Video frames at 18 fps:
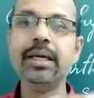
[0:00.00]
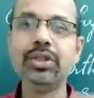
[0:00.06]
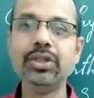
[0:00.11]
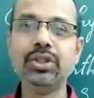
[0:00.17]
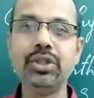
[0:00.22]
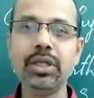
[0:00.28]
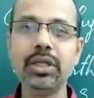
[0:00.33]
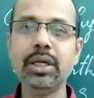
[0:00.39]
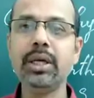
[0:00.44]

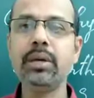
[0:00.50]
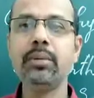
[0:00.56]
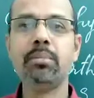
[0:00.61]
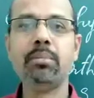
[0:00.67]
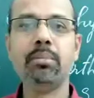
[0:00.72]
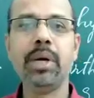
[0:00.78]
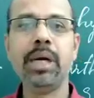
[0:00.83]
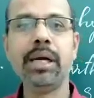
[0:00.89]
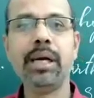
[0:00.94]

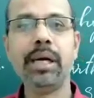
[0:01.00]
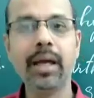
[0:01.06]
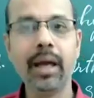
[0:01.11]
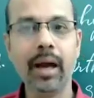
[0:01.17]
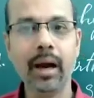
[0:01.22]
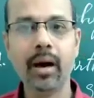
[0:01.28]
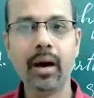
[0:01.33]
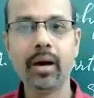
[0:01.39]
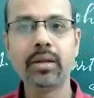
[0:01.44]
G meaning
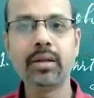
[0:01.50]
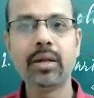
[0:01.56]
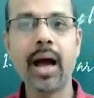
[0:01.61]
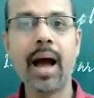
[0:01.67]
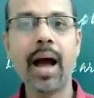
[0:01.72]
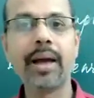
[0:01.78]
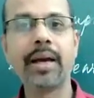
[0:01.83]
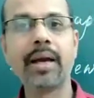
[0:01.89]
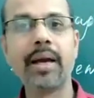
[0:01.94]
earth
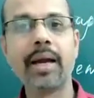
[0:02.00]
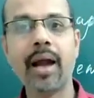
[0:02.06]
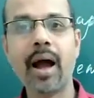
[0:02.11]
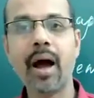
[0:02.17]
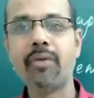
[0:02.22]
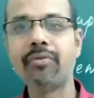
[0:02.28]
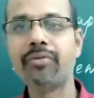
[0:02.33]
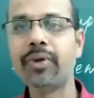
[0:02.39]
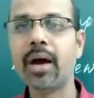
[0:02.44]
and
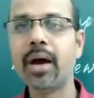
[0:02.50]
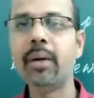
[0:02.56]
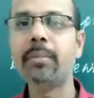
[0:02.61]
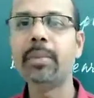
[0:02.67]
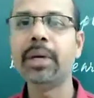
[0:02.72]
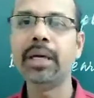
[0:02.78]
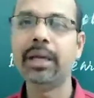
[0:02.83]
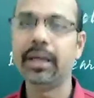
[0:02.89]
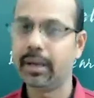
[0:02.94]
graphia
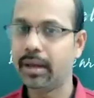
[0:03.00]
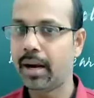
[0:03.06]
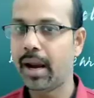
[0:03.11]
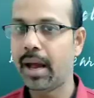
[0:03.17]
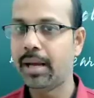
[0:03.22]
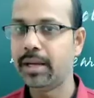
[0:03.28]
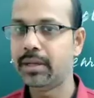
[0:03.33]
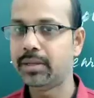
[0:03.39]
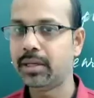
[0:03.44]
meaning
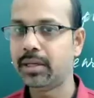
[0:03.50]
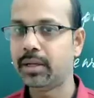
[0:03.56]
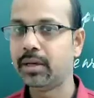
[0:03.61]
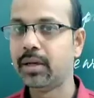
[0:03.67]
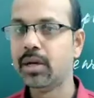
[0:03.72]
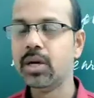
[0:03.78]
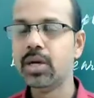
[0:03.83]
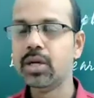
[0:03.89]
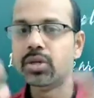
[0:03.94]

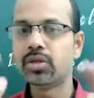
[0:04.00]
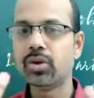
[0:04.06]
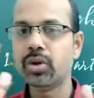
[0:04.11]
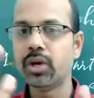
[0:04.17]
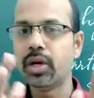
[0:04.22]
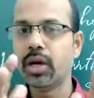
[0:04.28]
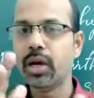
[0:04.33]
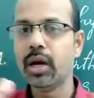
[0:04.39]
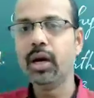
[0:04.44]
writing. So
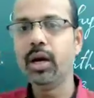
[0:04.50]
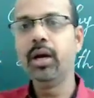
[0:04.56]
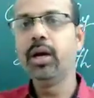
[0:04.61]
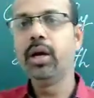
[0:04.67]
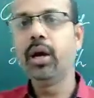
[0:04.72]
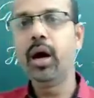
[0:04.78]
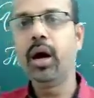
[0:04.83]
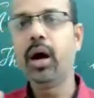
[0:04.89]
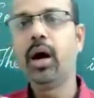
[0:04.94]

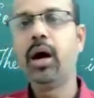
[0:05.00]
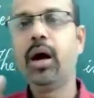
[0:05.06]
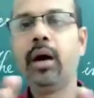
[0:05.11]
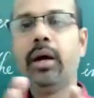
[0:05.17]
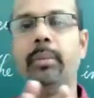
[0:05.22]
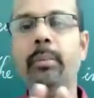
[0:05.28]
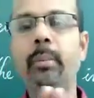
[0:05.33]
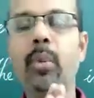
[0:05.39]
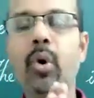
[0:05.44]
here
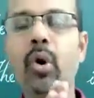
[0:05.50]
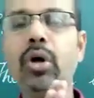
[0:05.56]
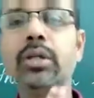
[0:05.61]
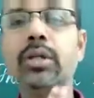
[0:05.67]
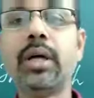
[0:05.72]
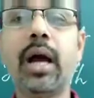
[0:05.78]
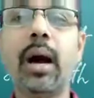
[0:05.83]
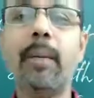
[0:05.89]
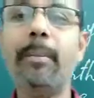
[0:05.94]

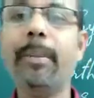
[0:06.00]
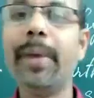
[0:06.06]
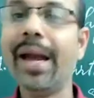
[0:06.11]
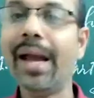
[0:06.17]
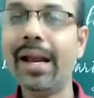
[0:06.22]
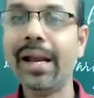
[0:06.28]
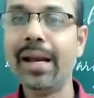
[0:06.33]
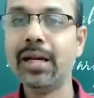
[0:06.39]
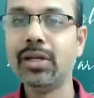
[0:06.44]
both
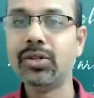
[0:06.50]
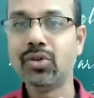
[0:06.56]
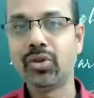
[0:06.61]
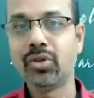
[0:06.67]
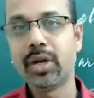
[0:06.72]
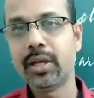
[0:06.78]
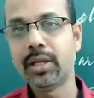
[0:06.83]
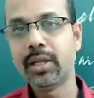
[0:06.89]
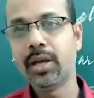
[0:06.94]
combinedly
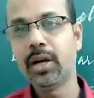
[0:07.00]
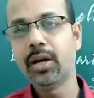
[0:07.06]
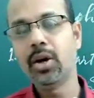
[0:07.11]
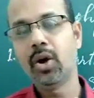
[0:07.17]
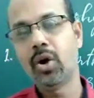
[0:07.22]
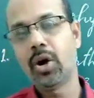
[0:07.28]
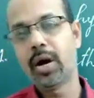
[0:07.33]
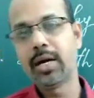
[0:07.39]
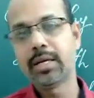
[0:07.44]
together
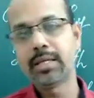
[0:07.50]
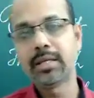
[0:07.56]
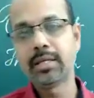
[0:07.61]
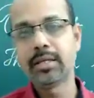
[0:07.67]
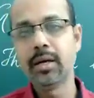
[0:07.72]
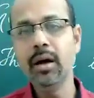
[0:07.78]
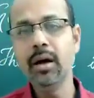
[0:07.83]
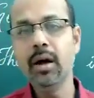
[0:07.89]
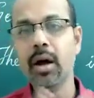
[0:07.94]
known as
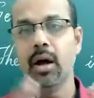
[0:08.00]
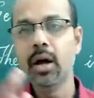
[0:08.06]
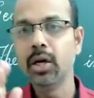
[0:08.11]
the